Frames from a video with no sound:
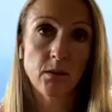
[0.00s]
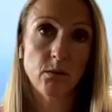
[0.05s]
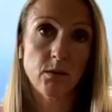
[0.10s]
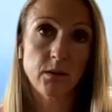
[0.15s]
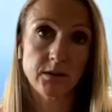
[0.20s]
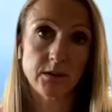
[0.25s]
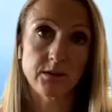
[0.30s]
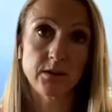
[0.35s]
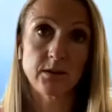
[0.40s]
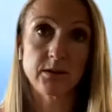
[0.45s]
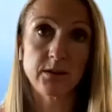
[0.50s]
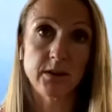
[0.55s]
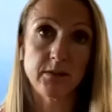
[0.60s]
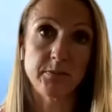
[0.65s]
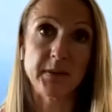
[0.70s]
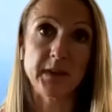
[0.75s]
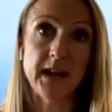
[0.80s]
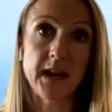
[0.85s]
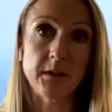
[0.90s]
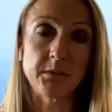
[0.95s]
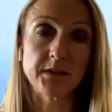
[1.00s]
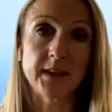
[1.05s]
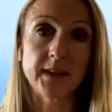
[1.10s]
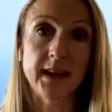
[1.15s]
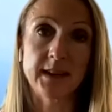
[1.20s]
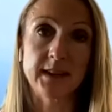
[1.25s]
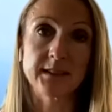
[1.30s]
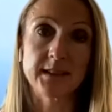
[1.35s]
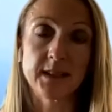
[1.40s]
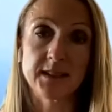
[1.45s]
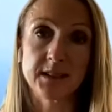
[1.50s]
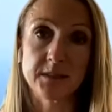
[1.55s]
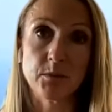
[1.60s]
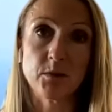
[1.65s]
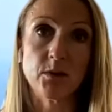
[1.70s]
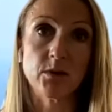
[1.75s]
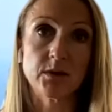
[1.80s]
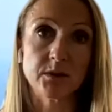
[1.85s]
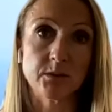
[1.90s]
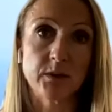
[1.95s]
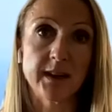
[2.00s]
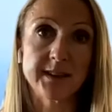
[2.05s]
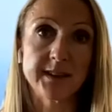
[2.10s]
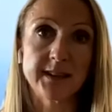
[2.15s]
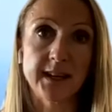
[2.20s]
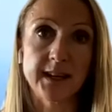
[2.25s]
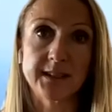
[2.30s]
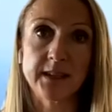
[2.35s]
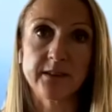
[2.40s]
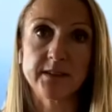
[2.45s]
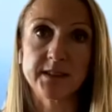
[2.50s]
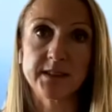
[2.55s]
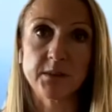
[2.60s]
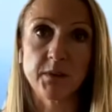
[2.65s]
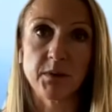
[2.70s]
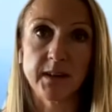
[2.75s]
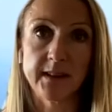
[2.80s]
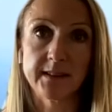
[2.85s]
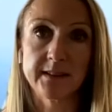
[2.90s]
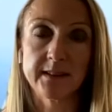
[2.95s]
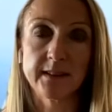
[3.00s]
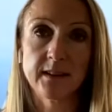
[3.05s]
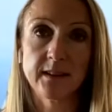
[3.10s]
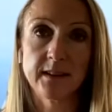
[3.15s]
what children have been able to access sports-wise and activity-wise.